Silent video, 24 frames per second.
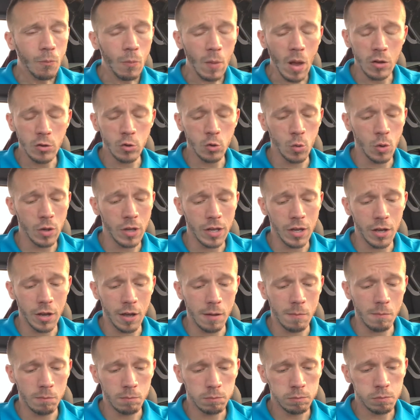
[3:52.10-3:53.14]
It's really
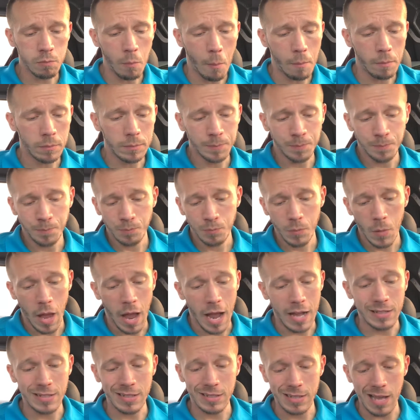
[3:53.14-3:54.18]
good.
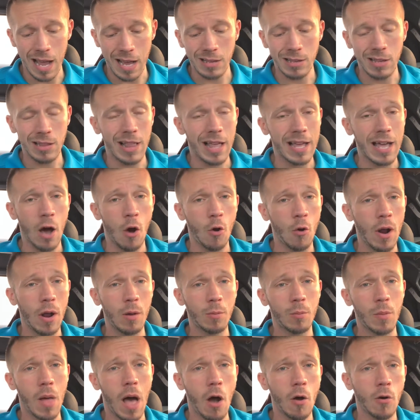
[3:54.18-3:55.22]
It's exactly like outright
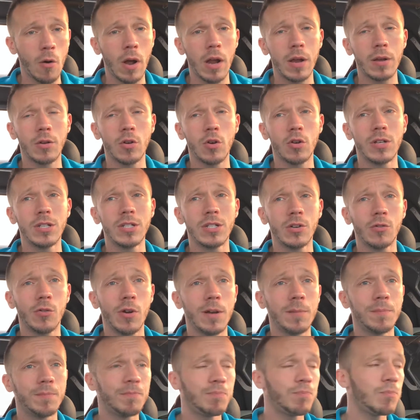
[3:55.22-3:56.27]
outright cookies and
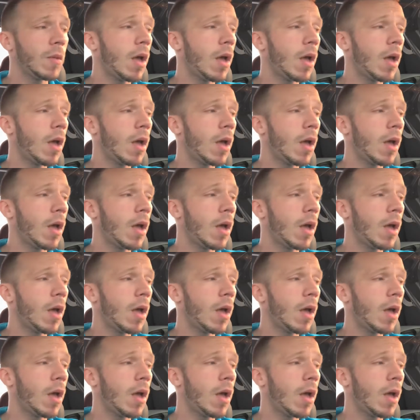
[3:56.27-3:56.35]
cream